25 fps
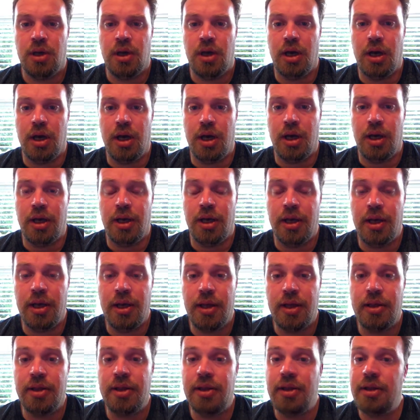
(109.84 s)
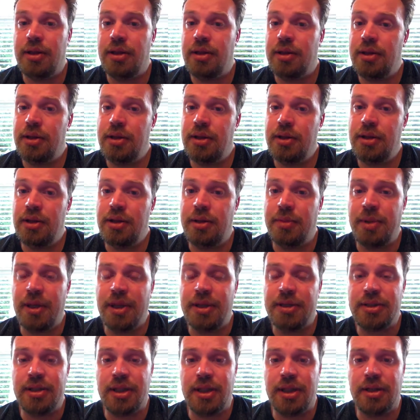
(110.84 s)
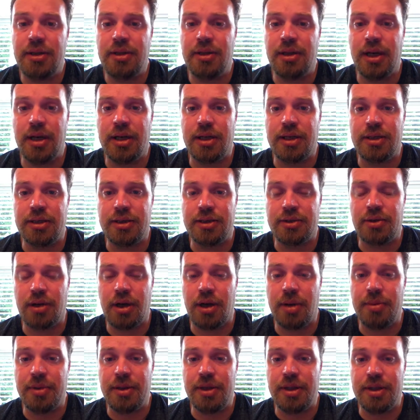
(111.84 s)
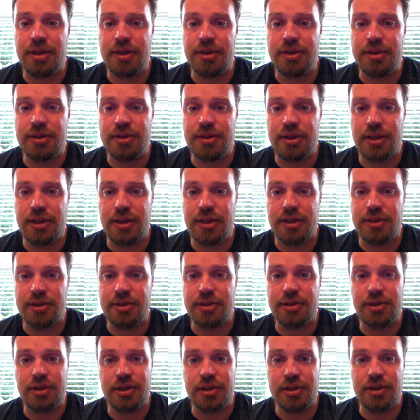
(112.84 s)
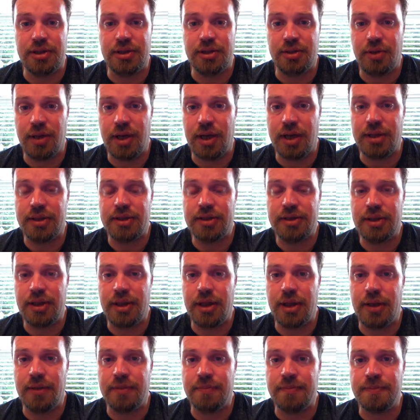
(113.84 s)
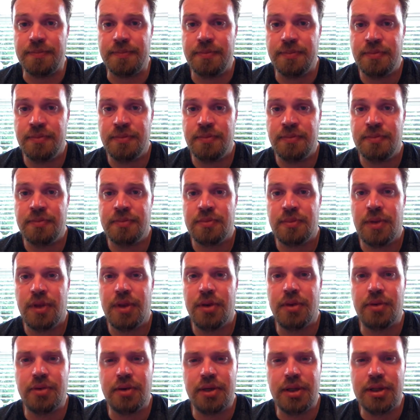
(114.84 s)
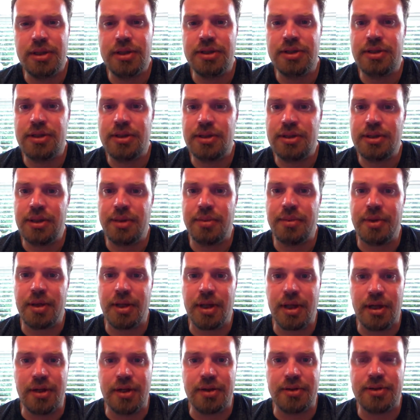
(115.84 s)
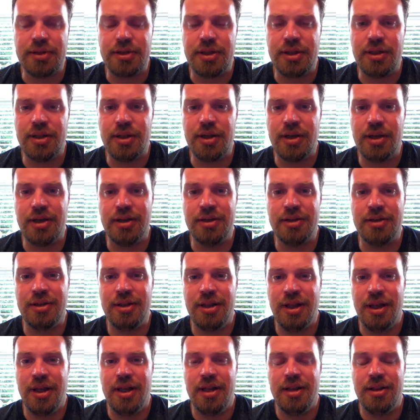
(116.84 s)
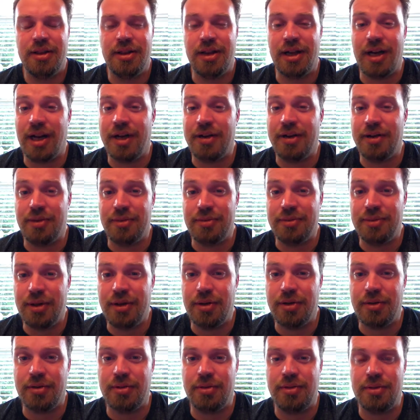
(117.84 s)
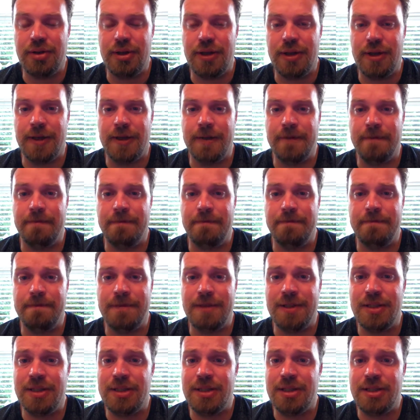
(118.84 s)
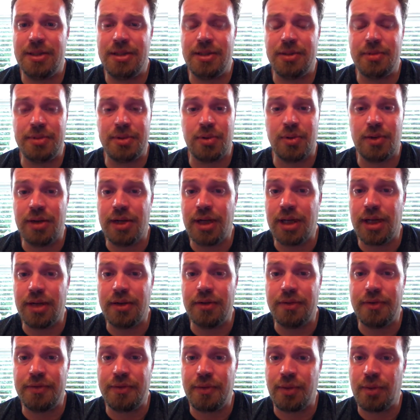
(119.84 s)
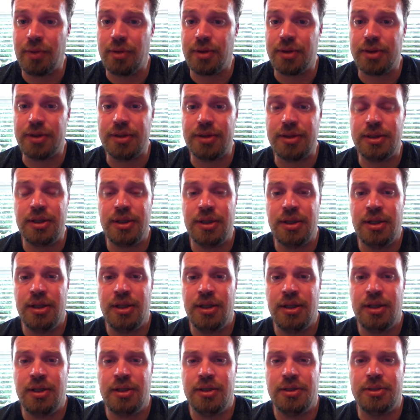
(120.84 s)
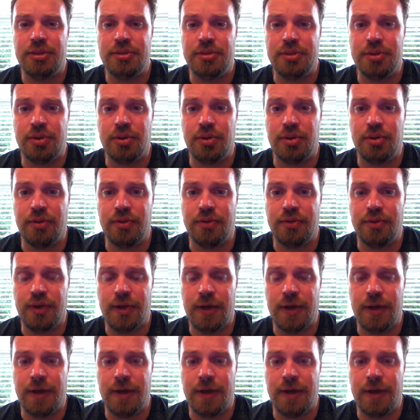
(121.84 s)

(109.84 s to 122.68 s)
The best I can describe it is stress. There is something else that I don't know. Some sort of negative force, some sort of